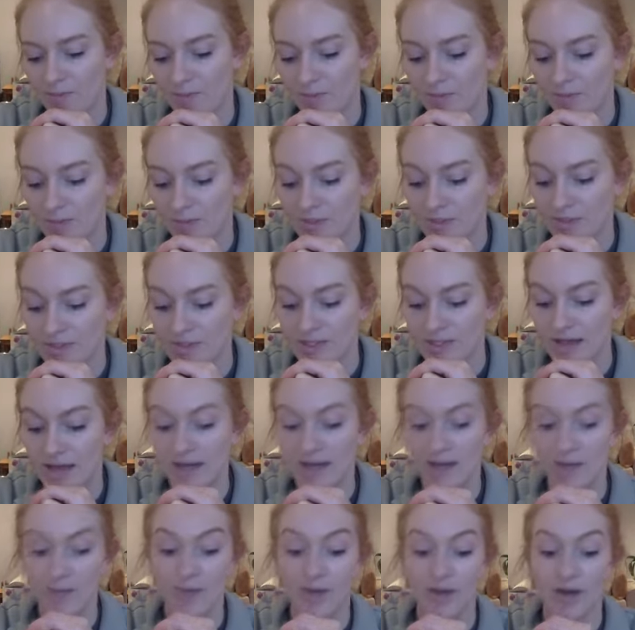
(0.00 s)

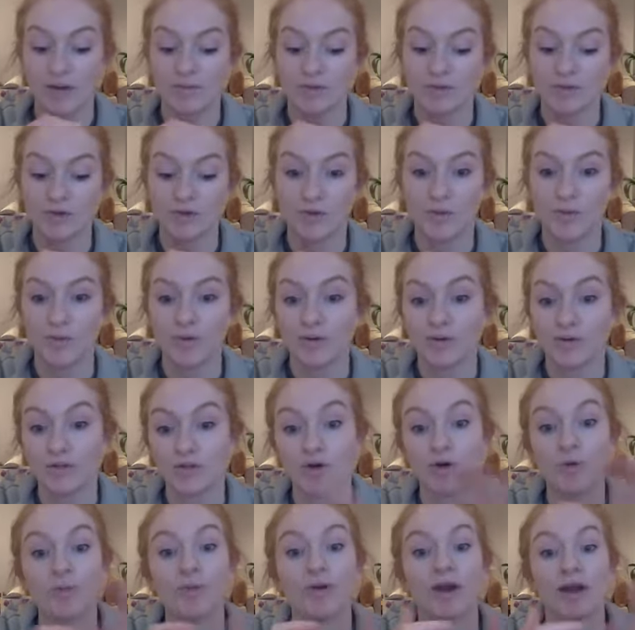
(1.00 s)
sadly become
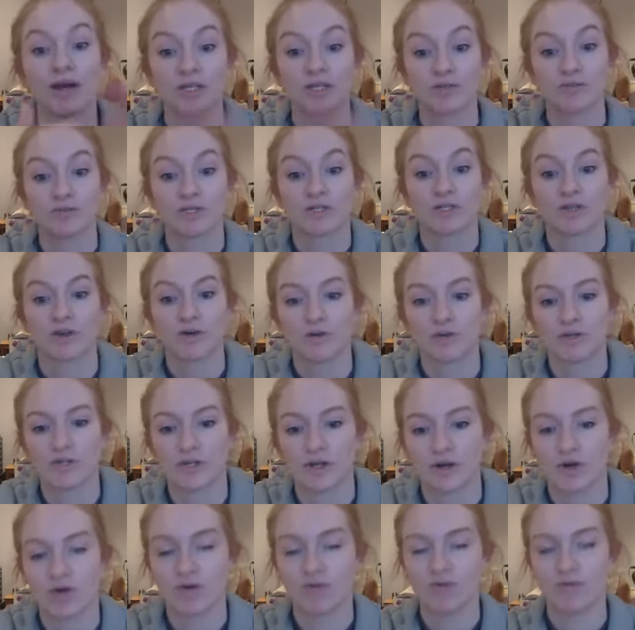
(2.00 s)
dormant as a result
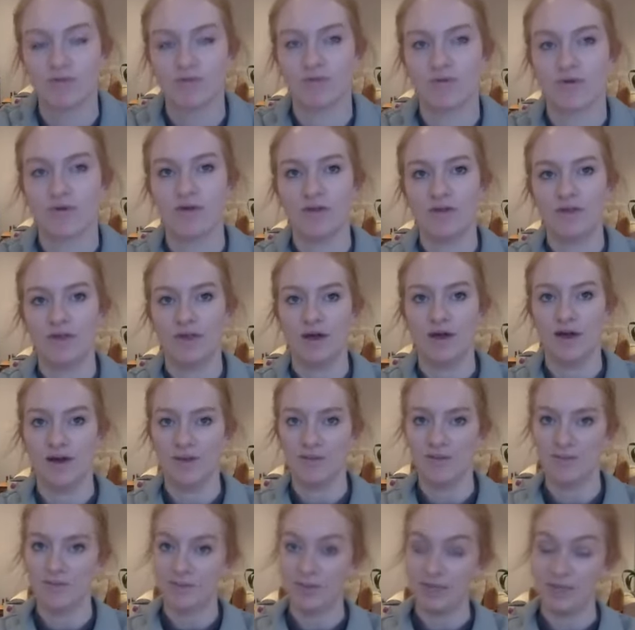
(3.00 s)
of
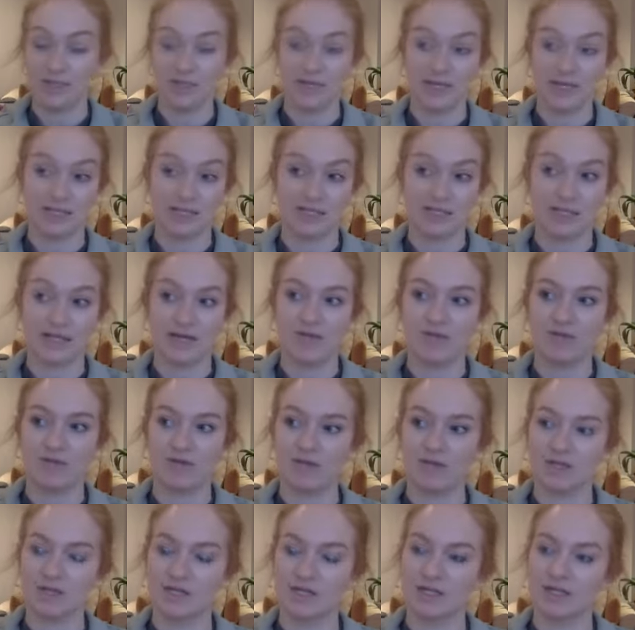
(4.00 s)
PTSD, for
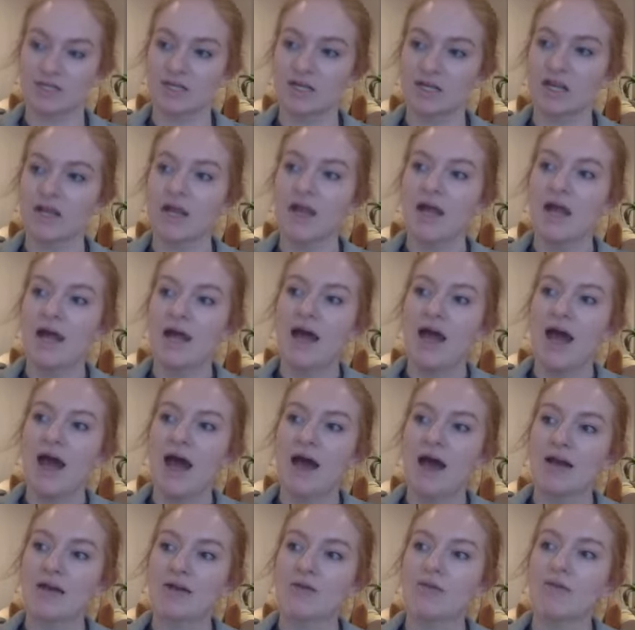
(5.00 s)
instance.
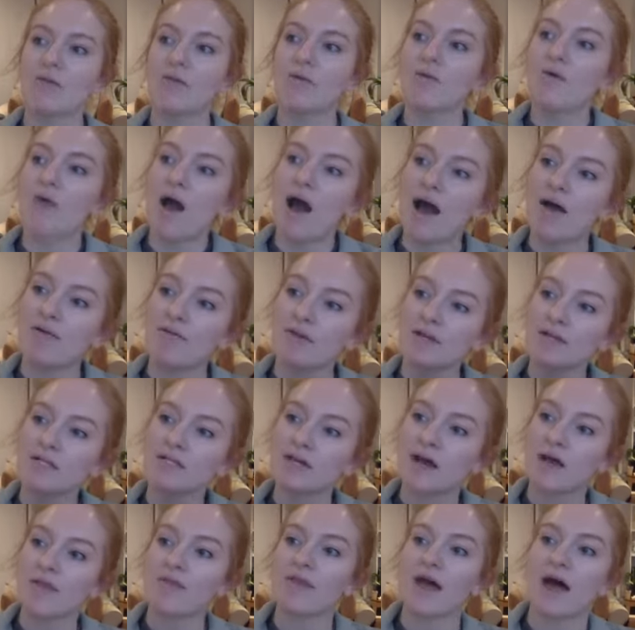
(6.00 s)
And having
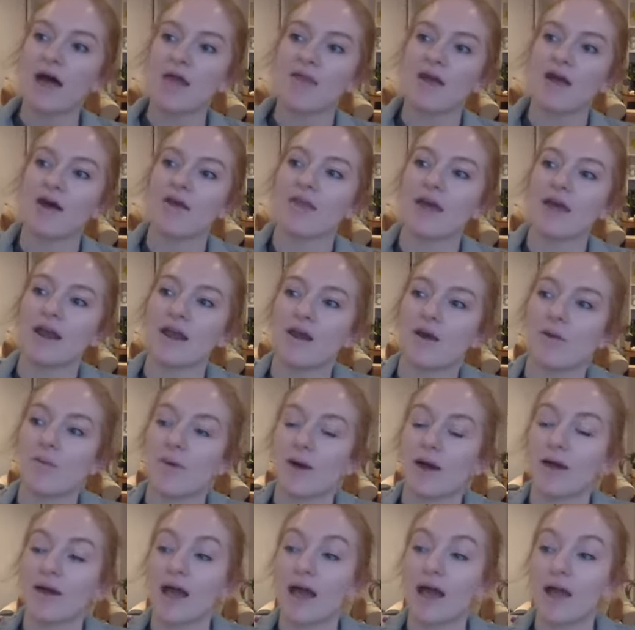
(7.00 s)
done that, they are then
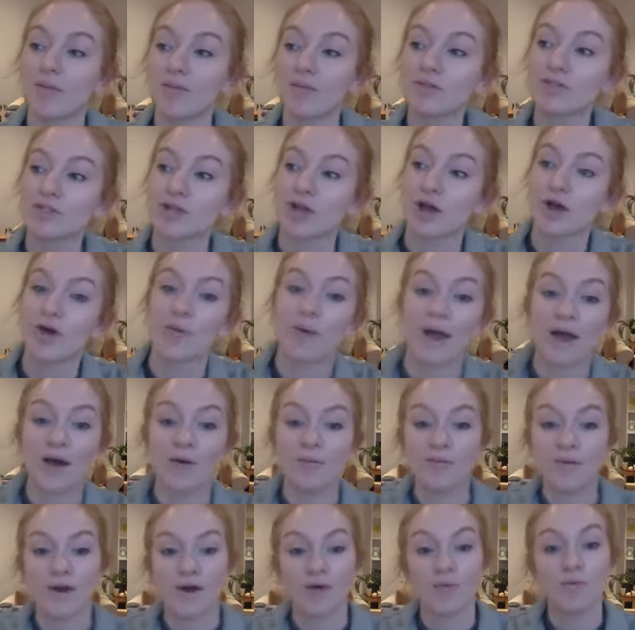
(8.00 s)
able to go away
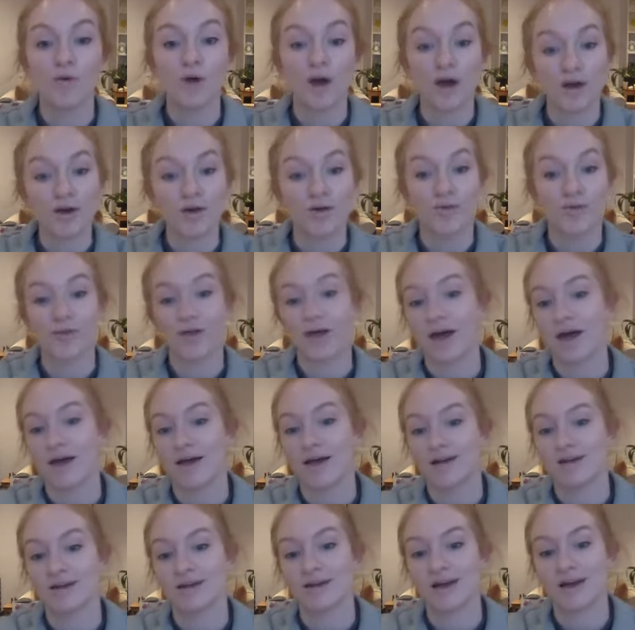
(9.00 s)
and work on that
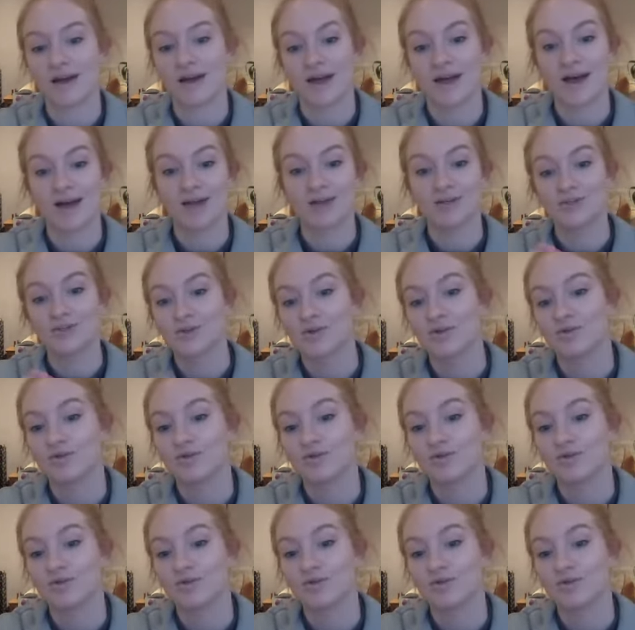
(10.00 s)
and sort of